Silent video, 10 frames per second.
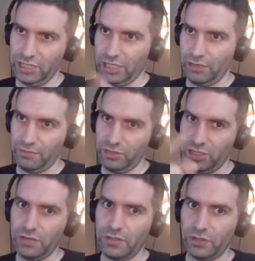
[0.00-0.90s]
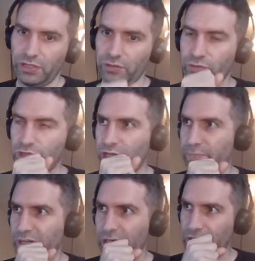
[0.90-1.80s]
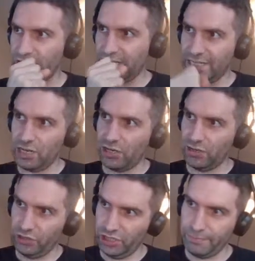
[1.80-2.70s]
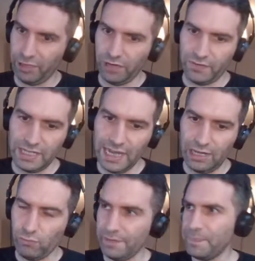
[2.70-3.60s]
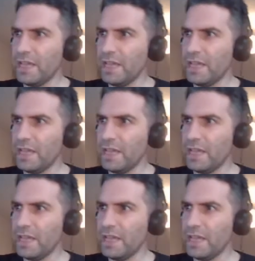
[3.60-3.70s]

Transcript: So 2 cycles go past and you can't jump over the yellow one.